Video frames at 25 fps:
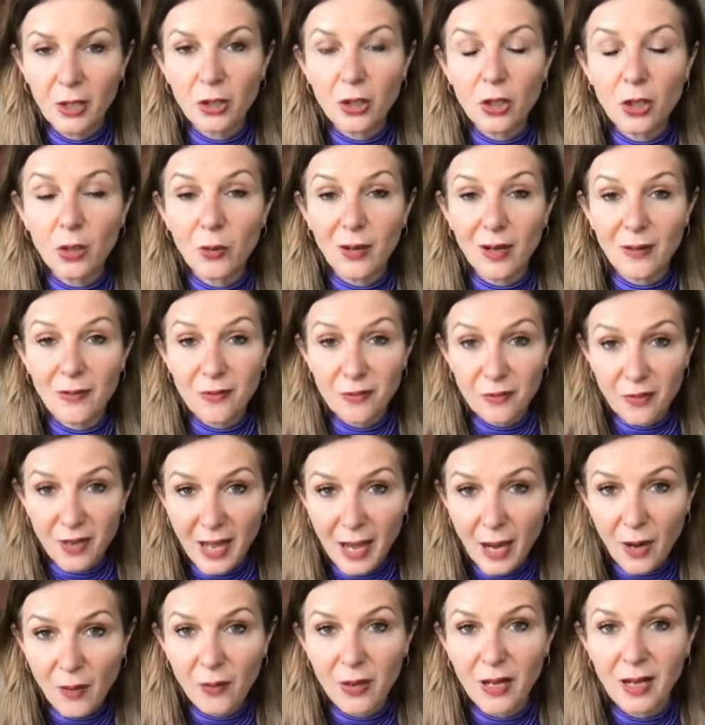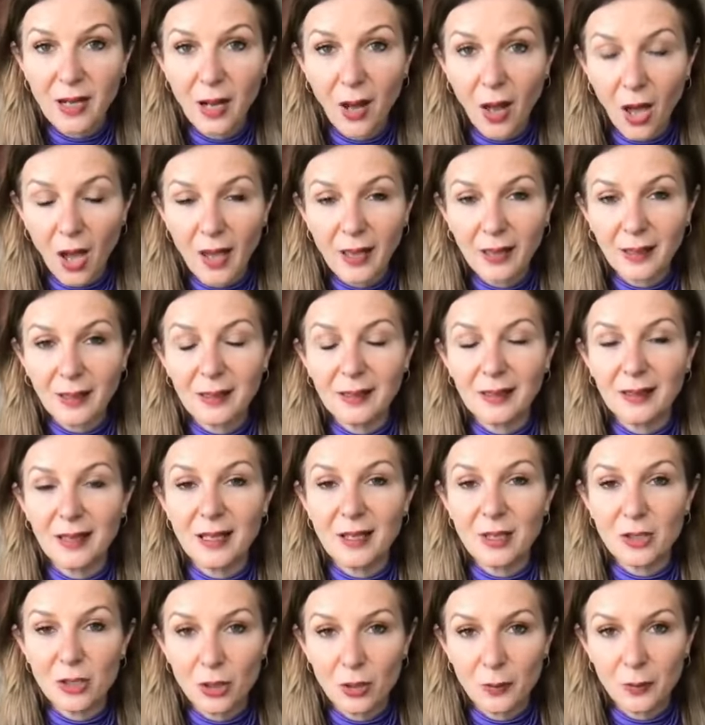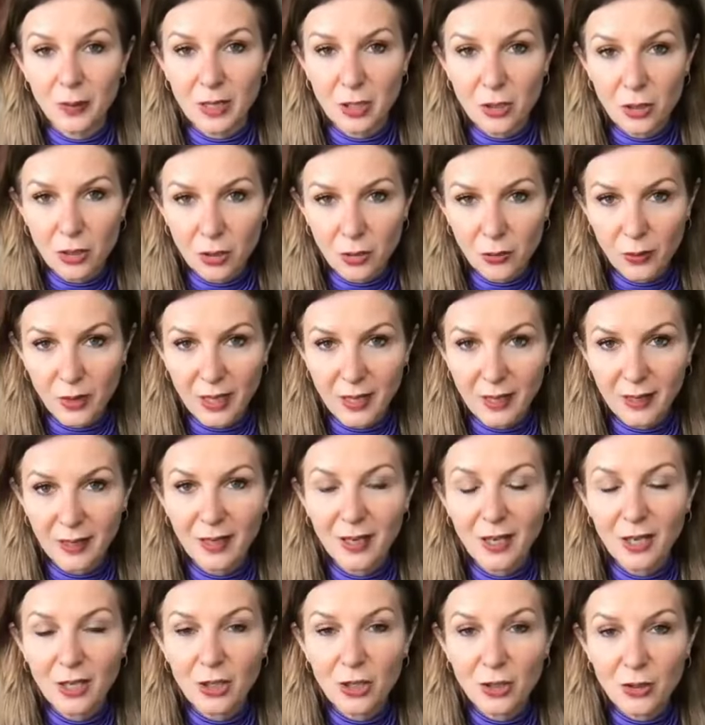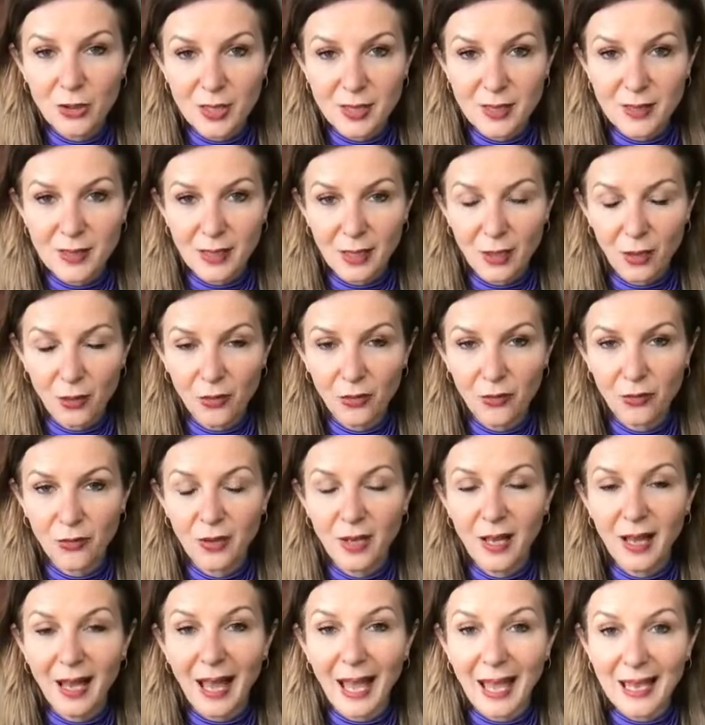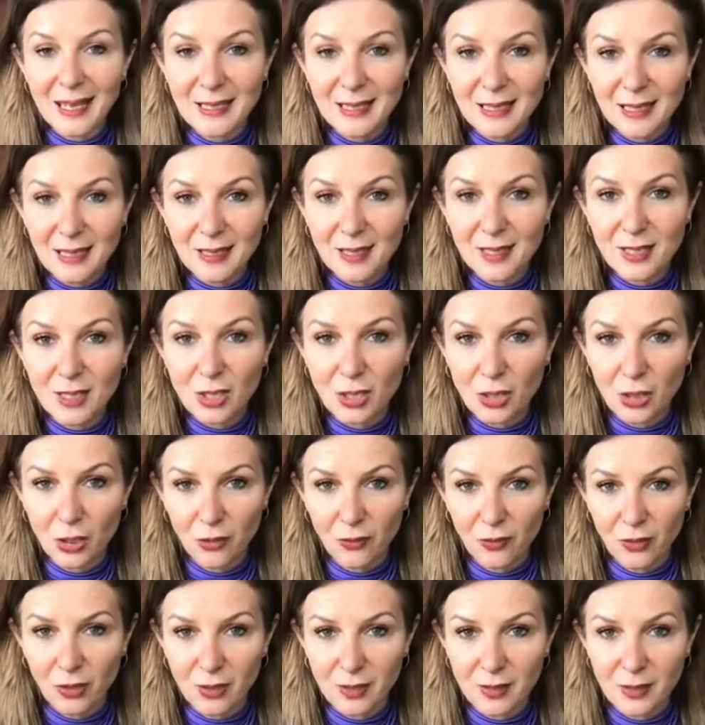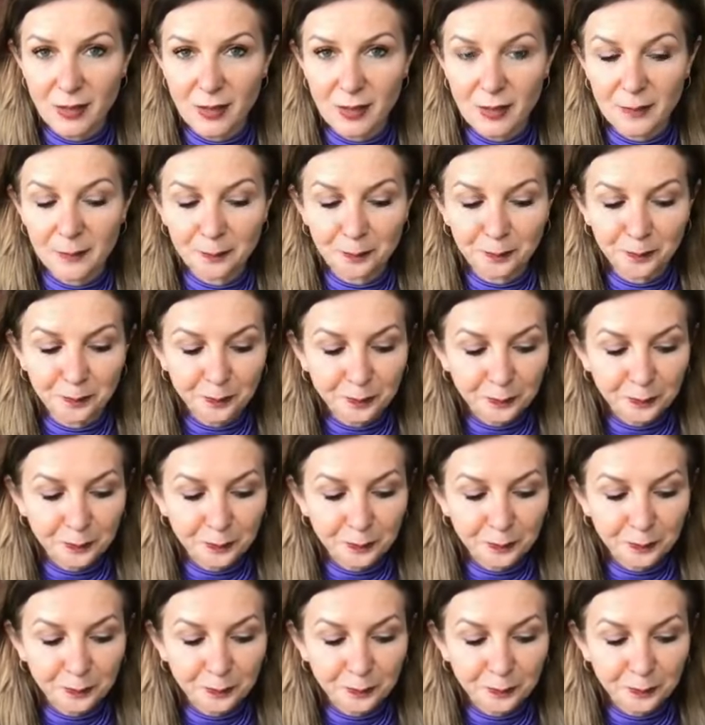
you are very likely to be doing yourself a disservice.